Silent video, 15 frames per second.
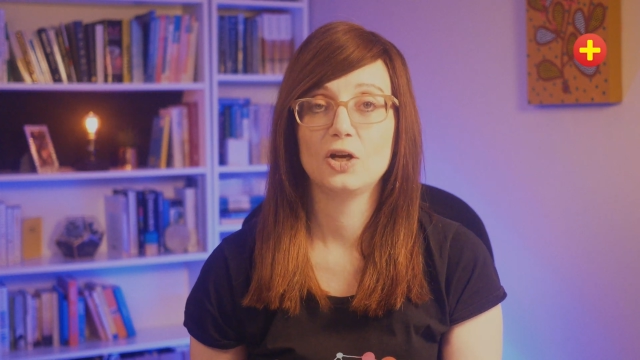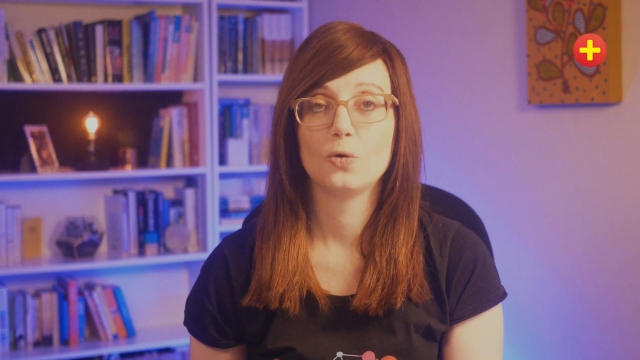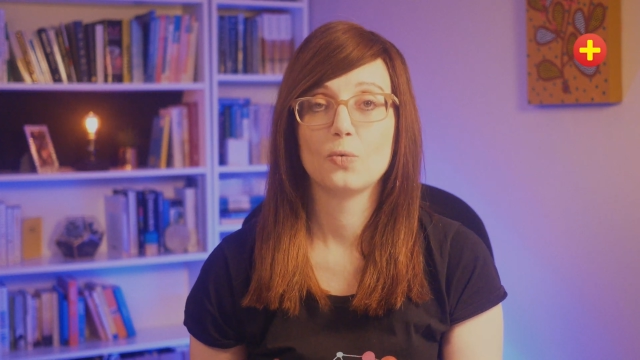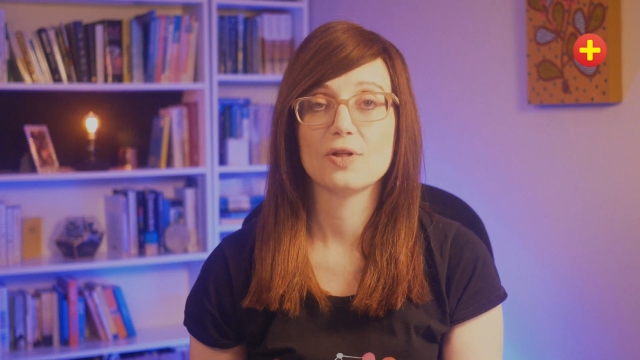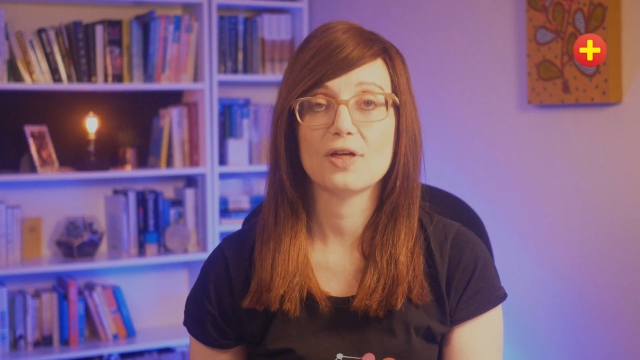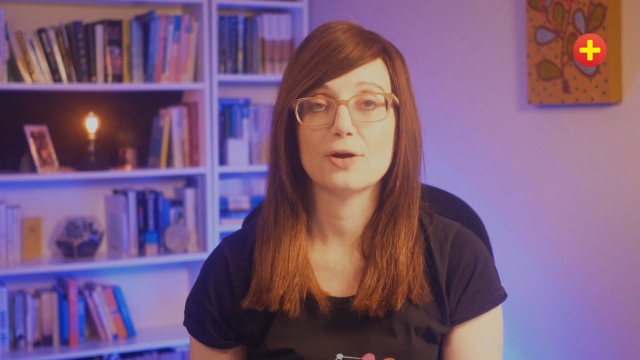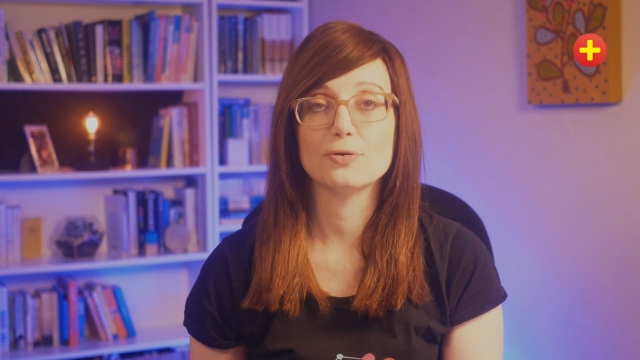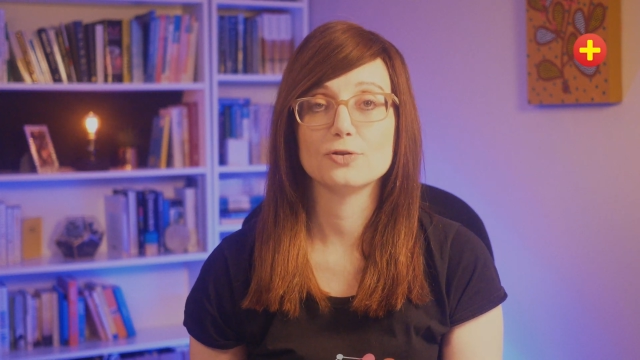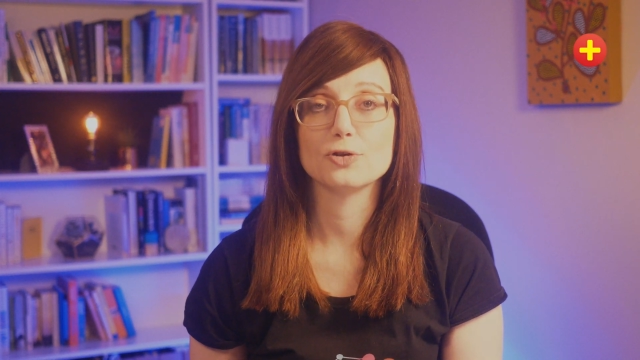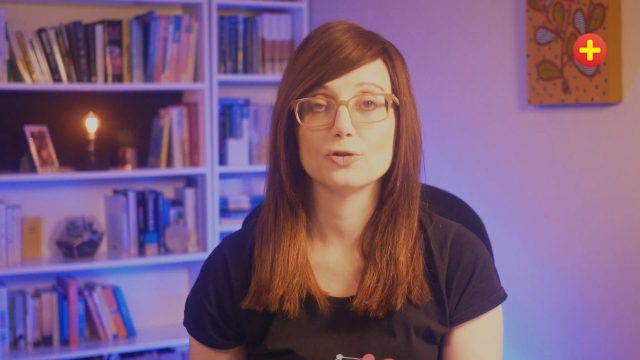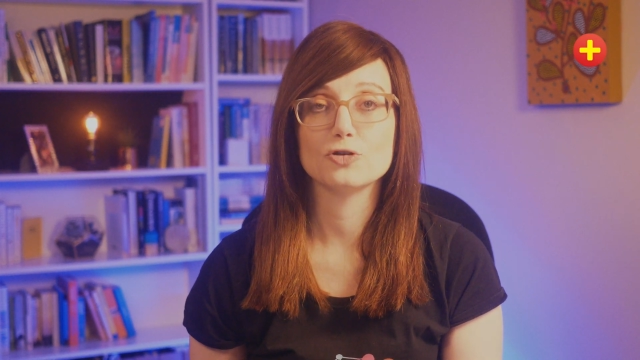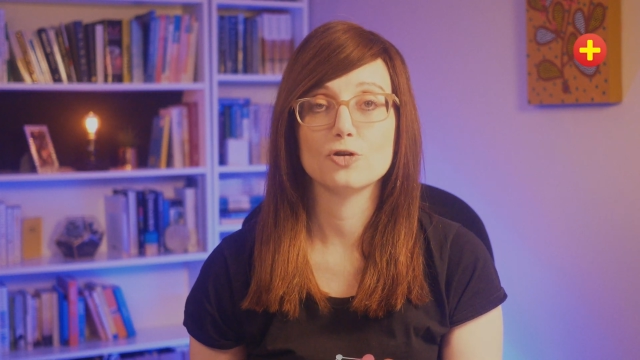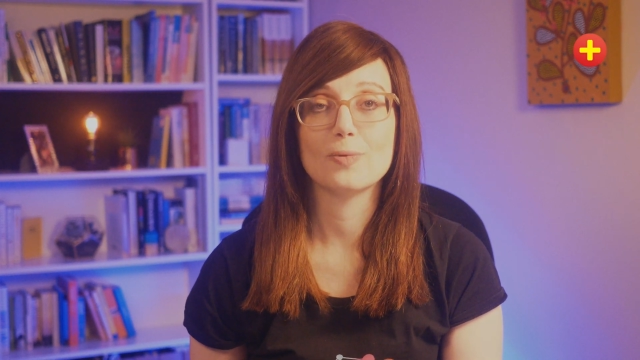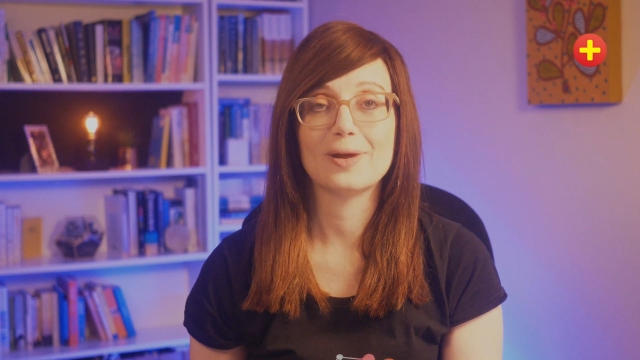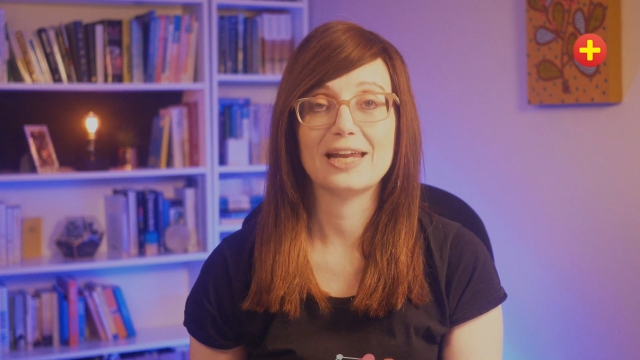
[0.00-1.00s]
without doing
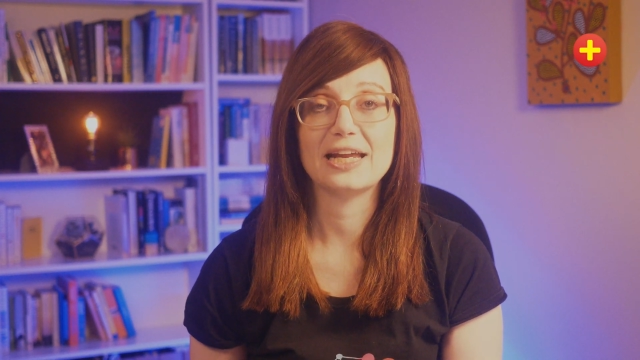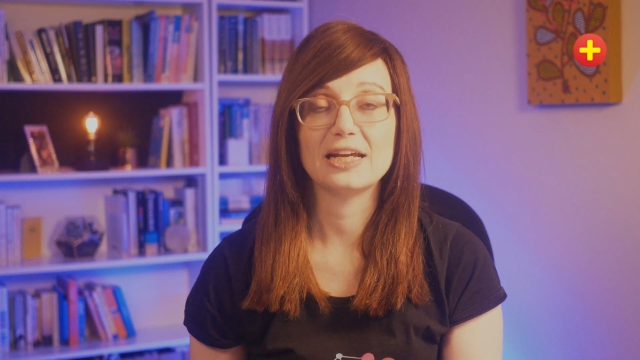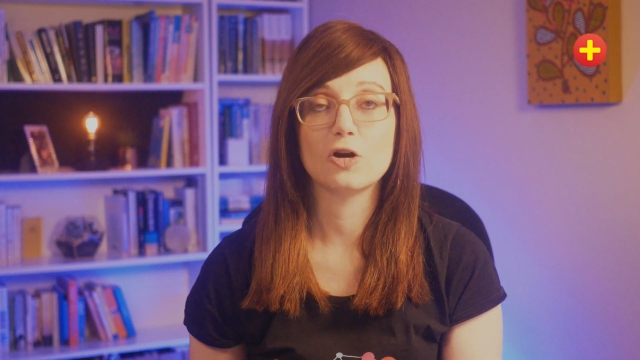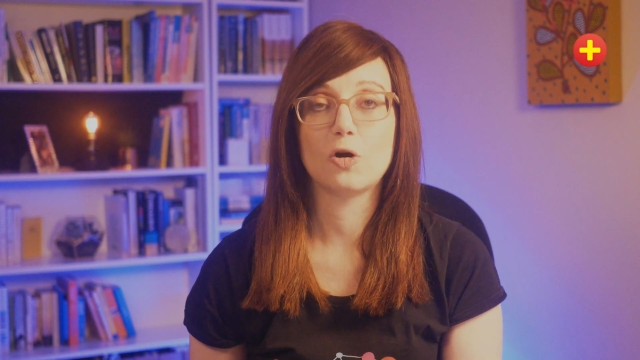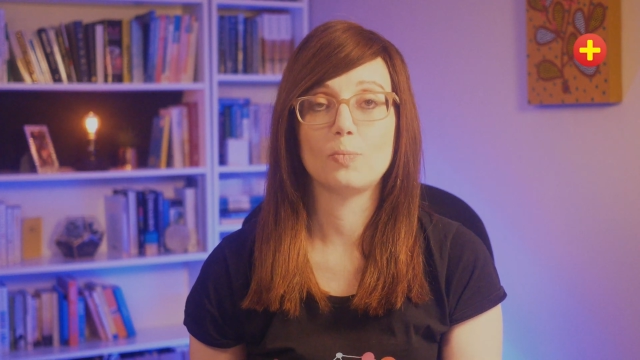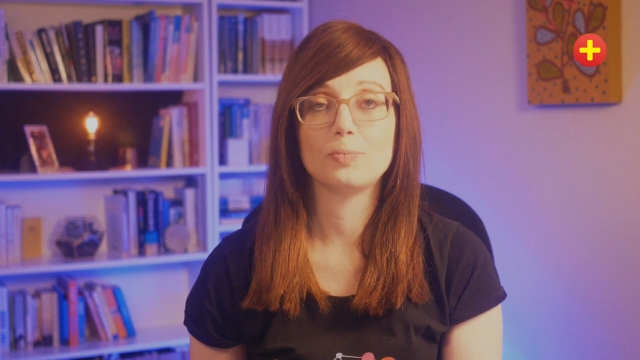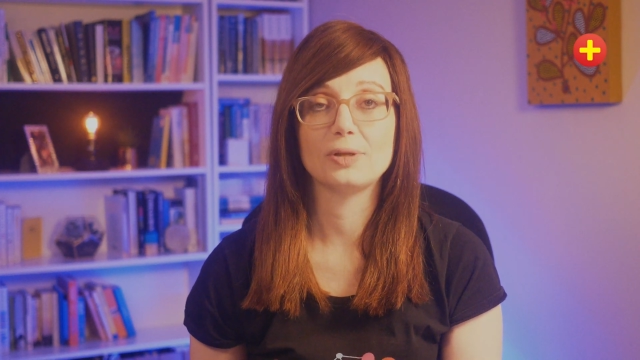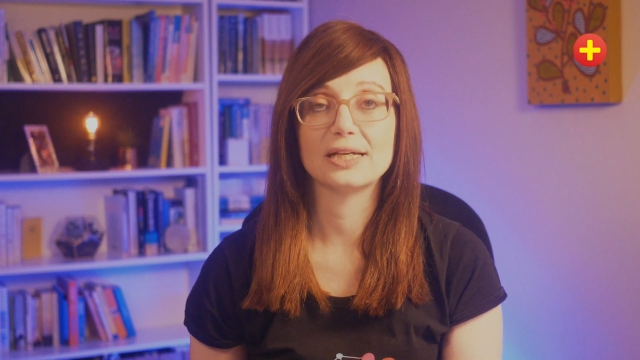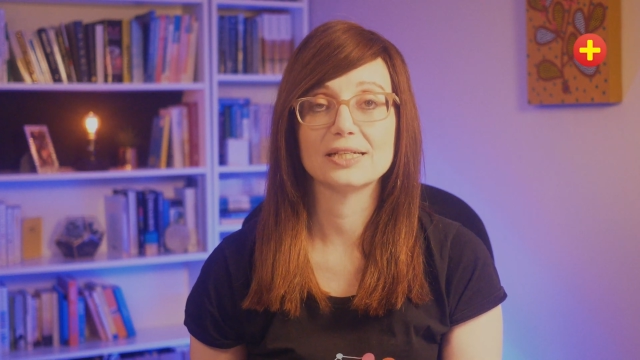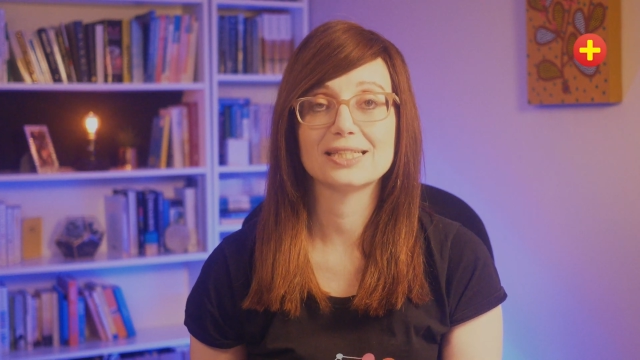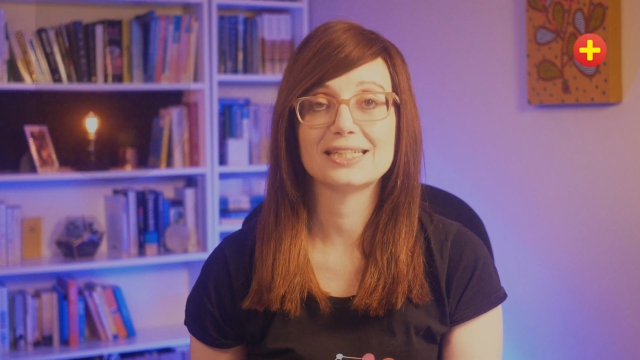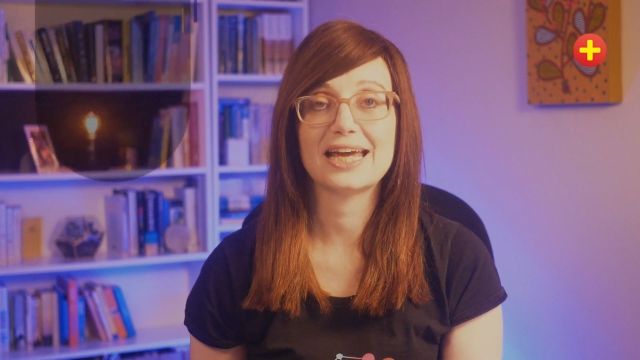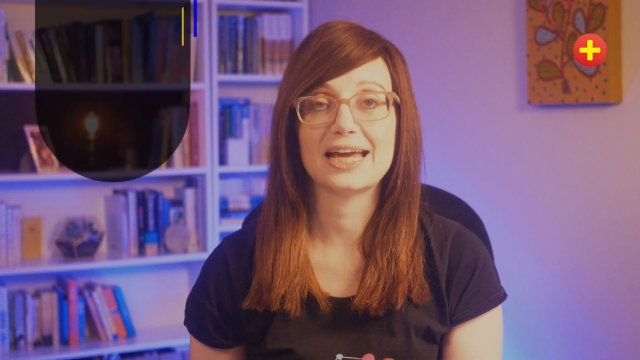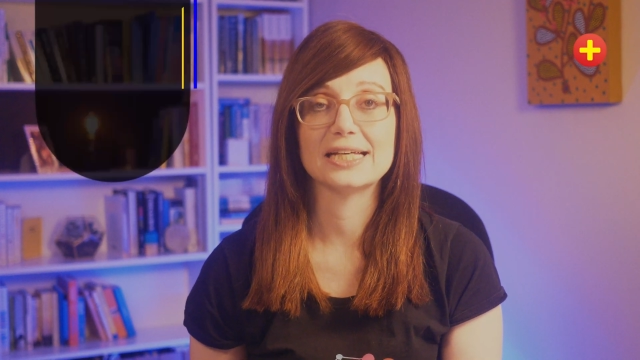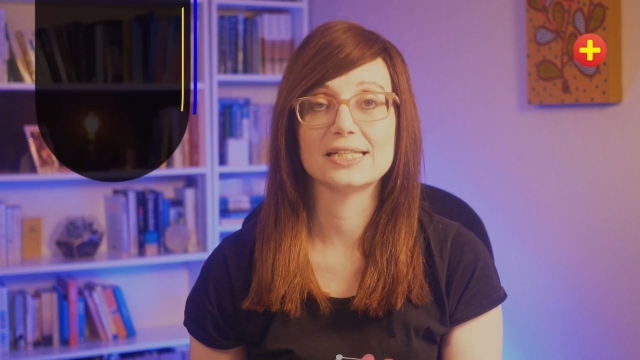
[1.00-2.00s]
too many complex
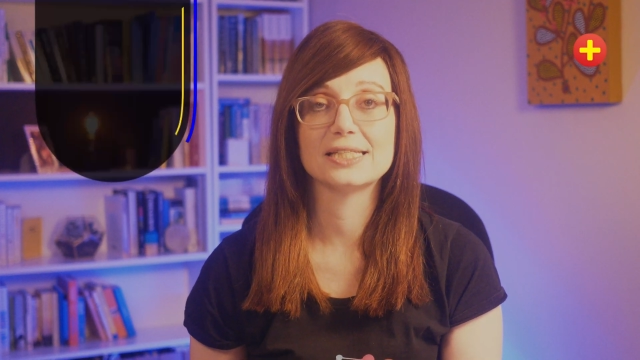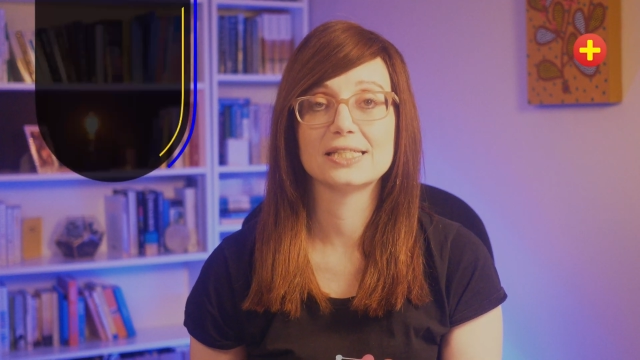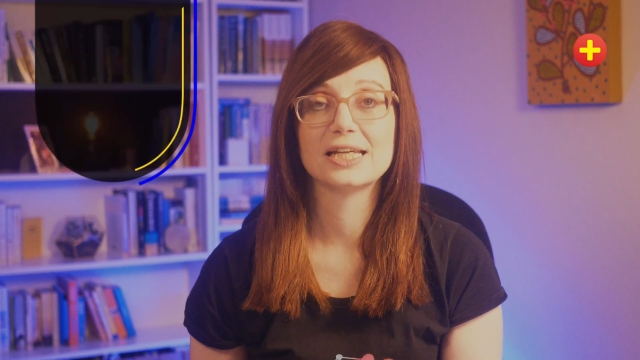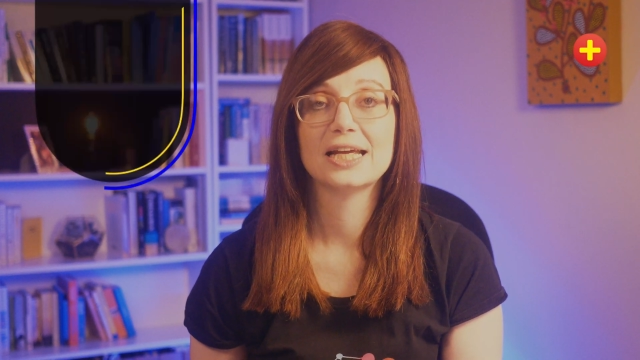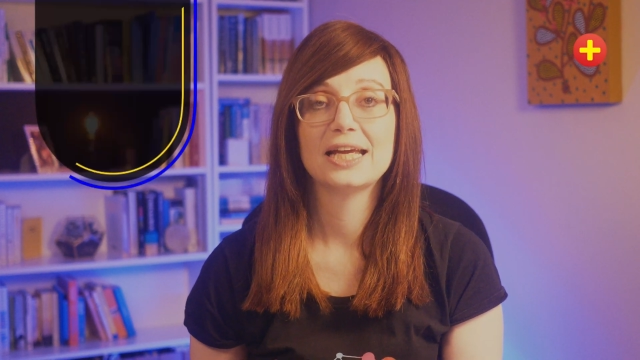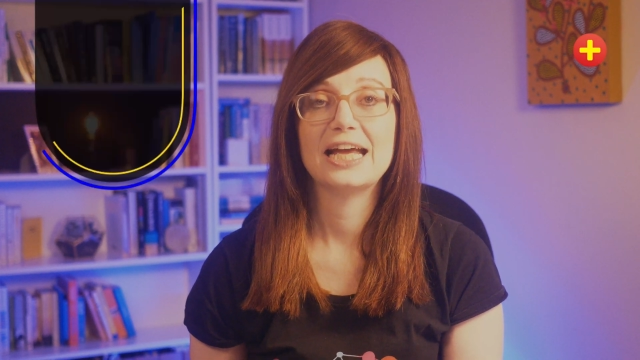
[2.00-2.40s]
tests